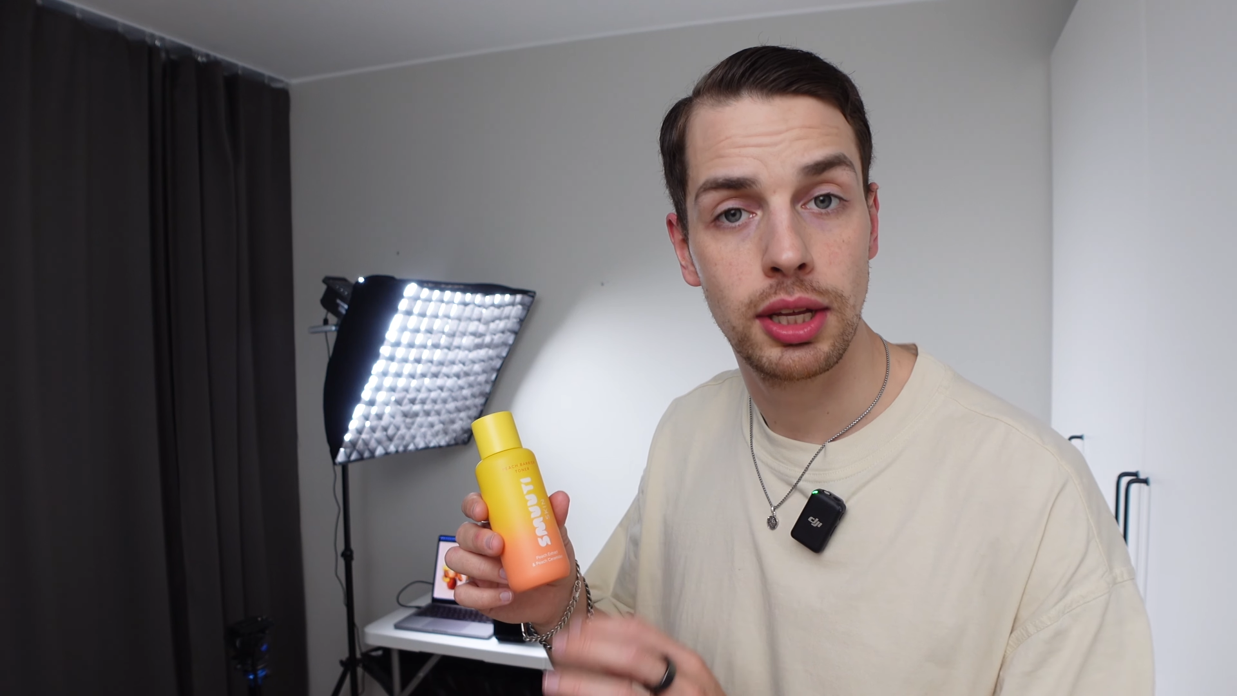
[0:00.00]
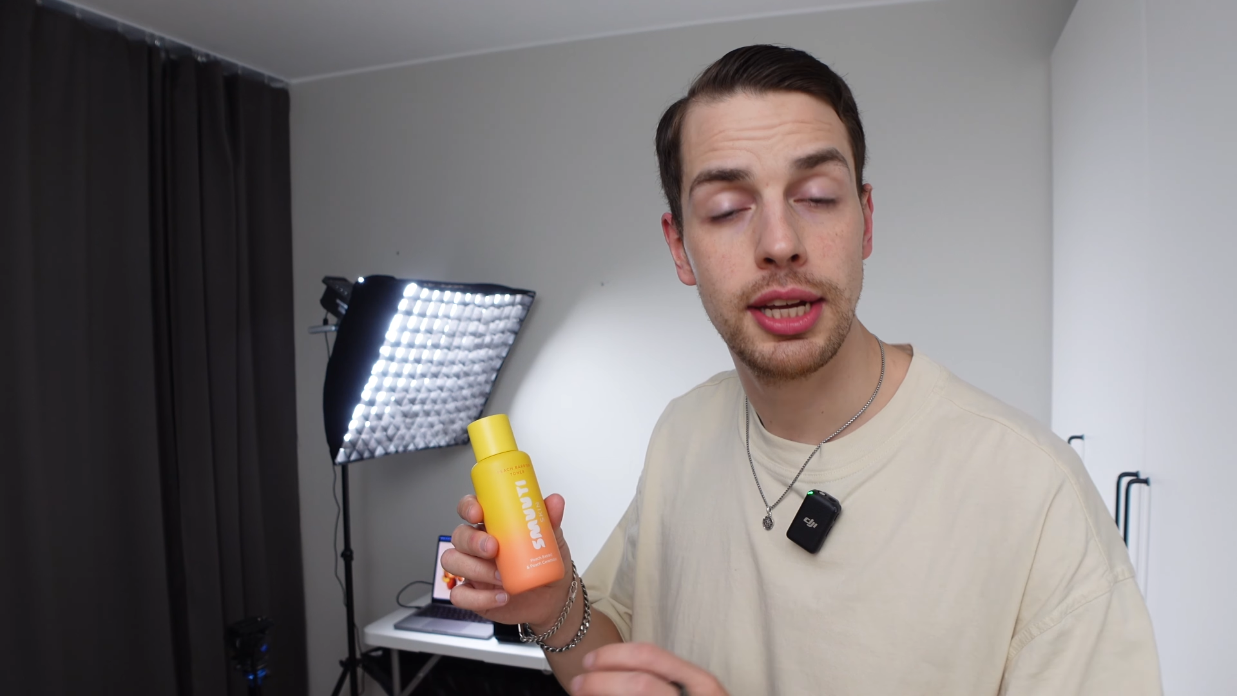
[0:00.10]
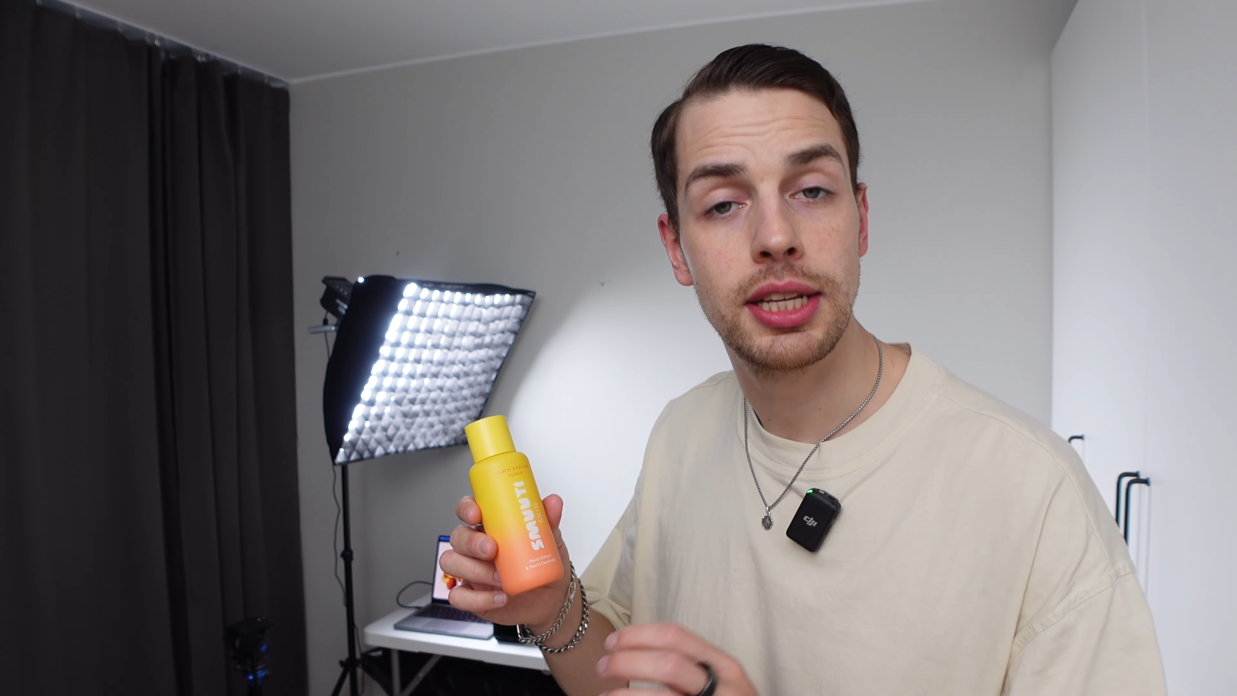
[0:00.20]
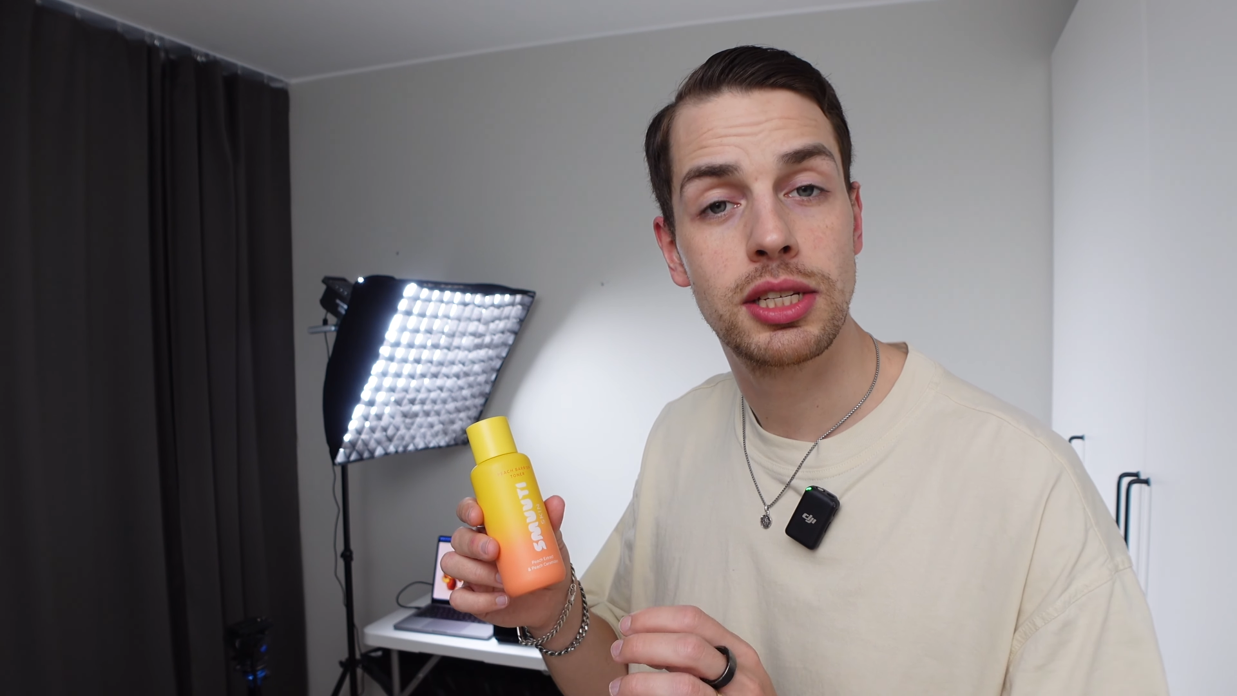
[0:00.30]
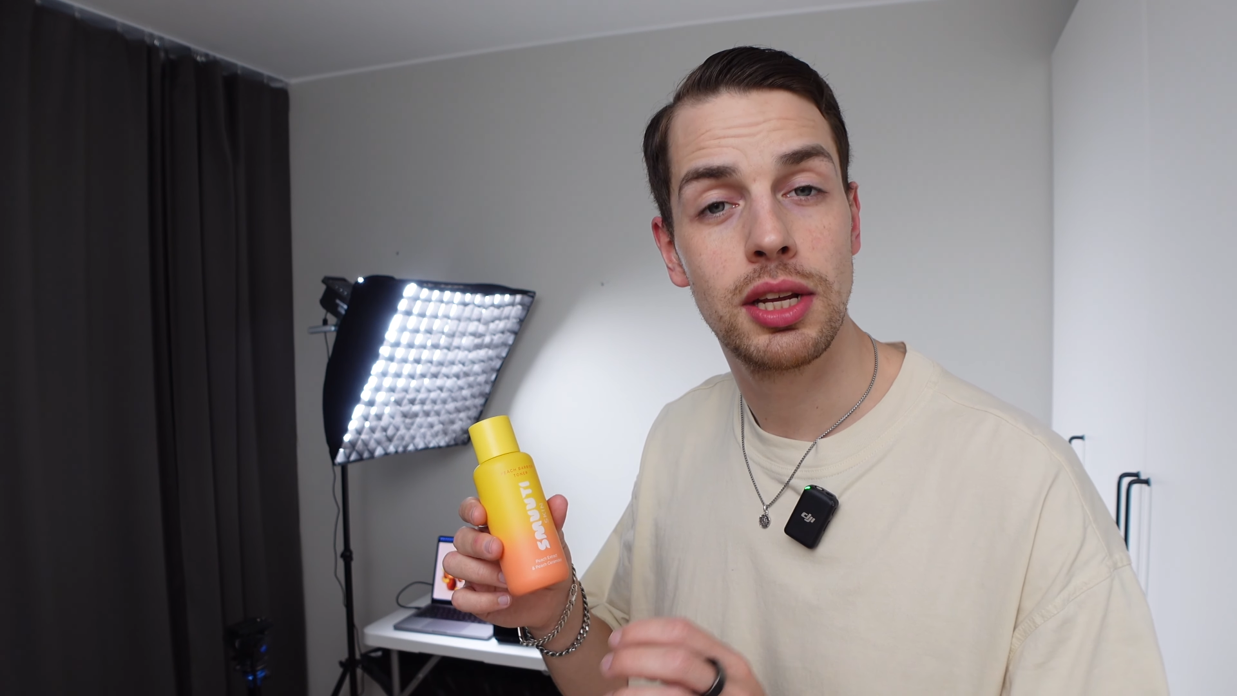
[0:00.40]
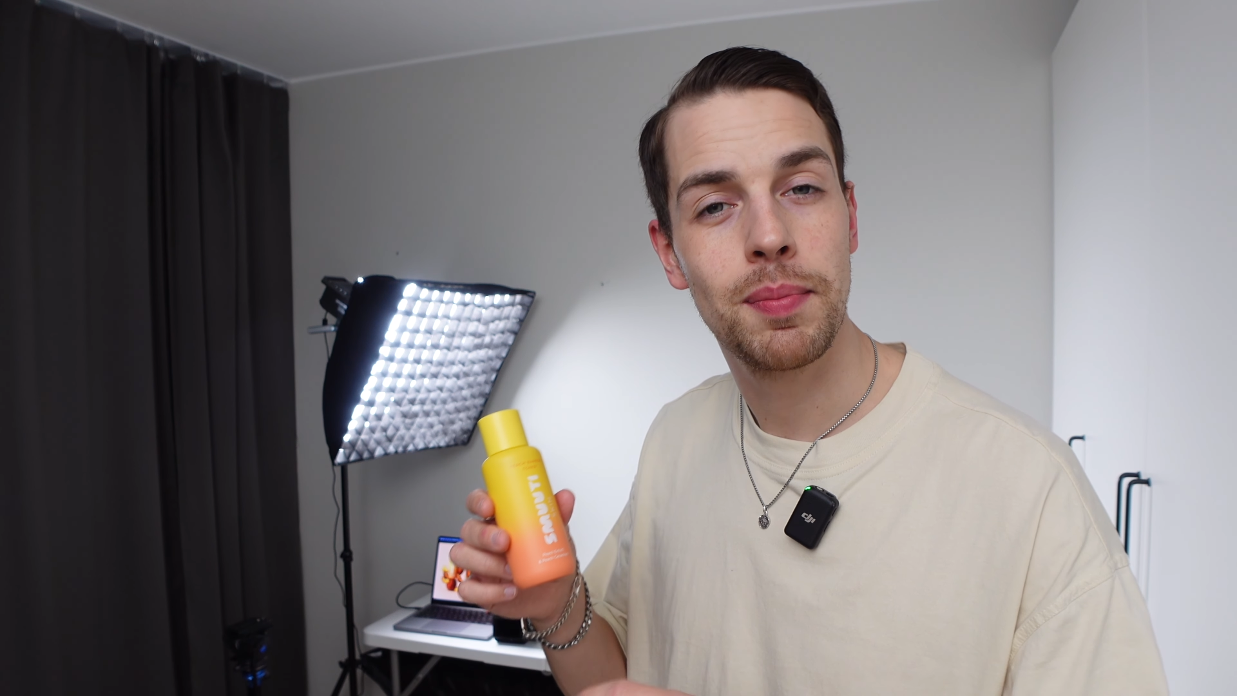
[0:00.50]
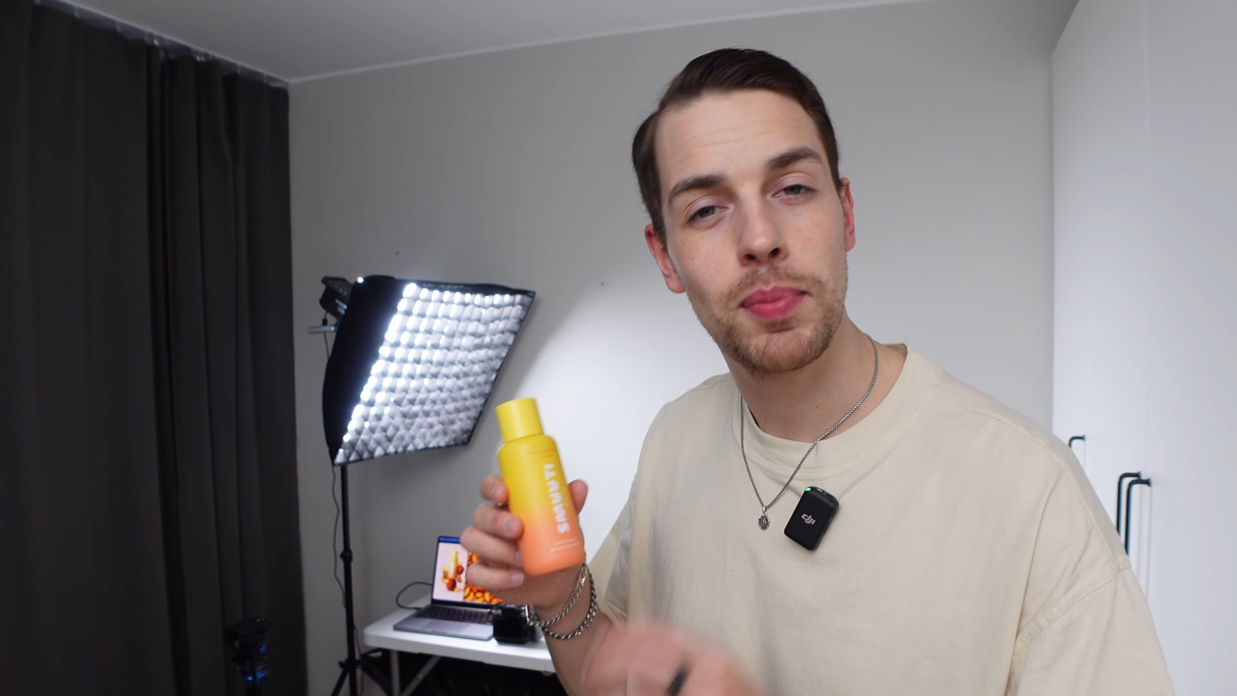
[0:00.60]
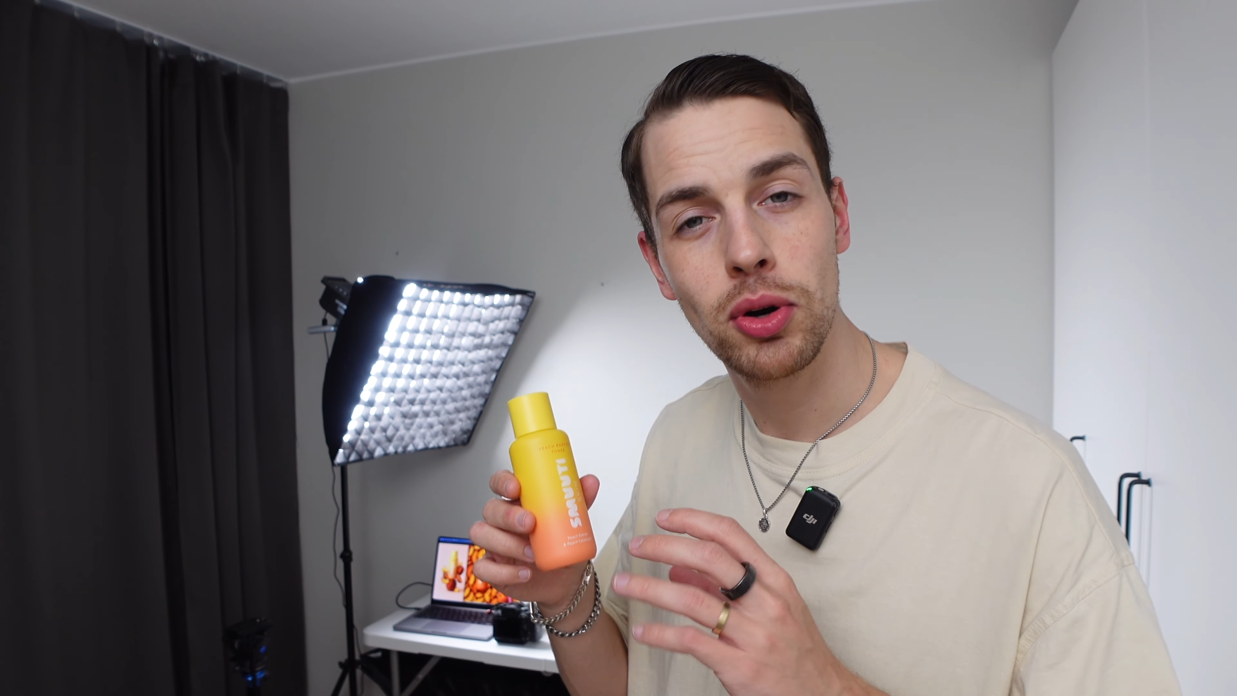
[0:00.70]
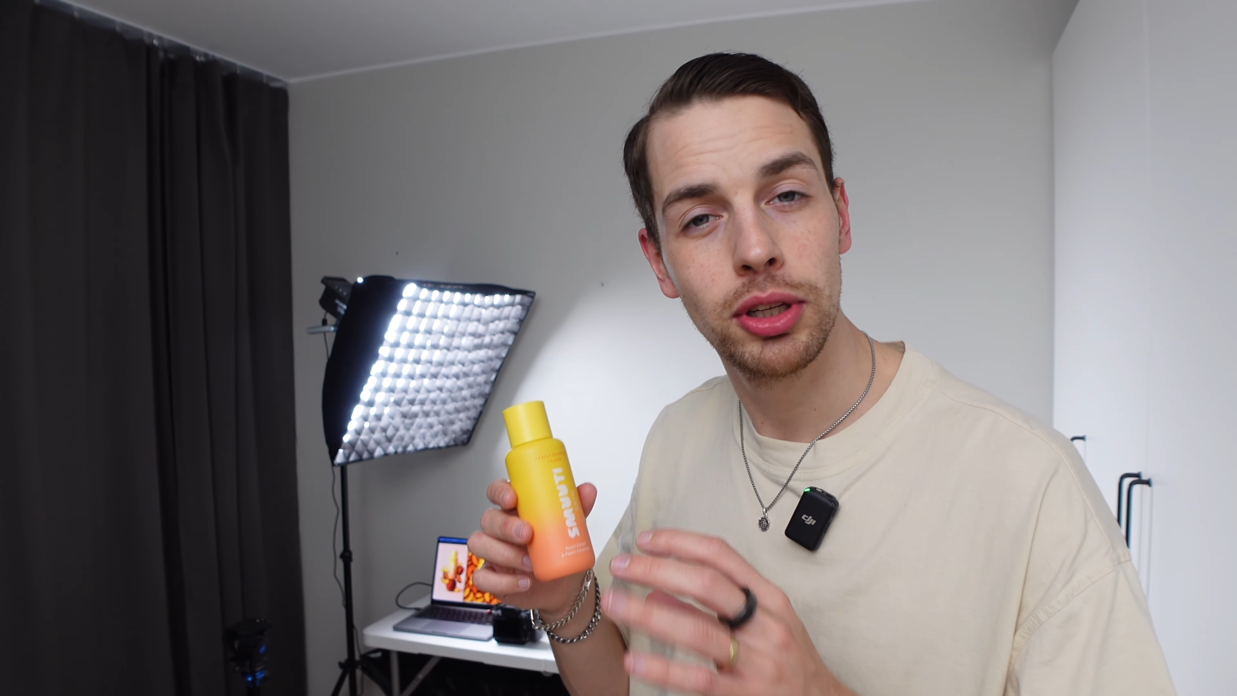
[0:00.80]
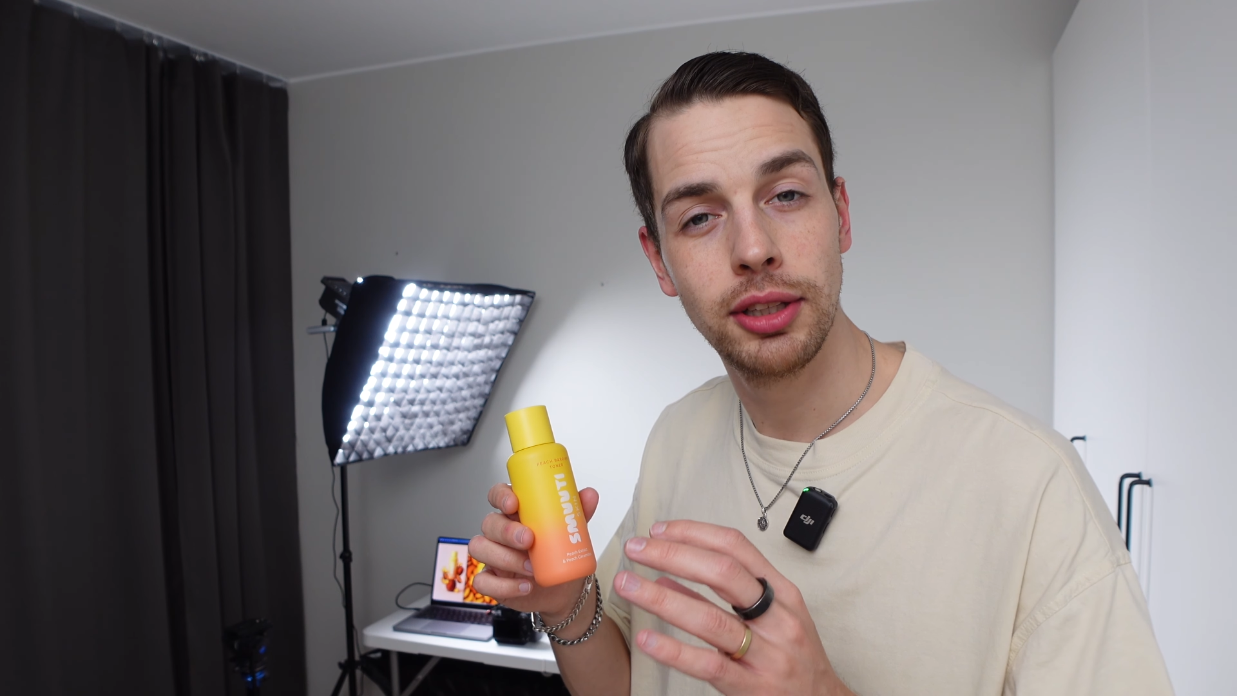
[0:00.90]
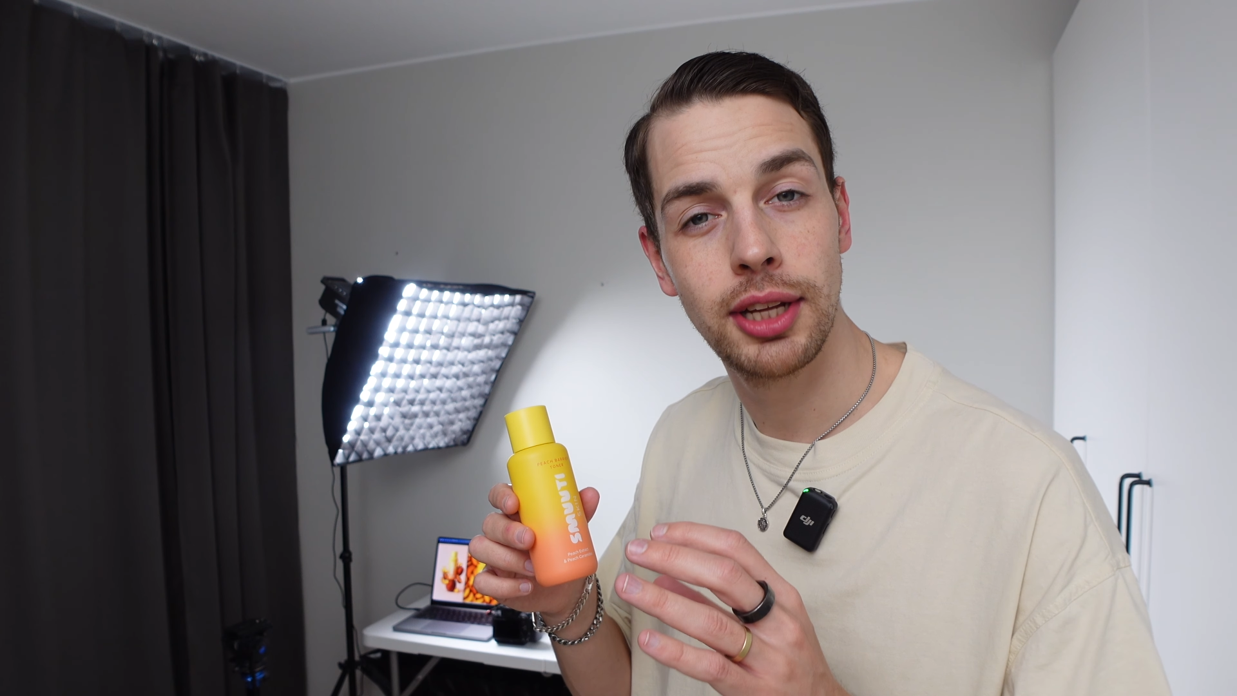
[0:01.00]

it's important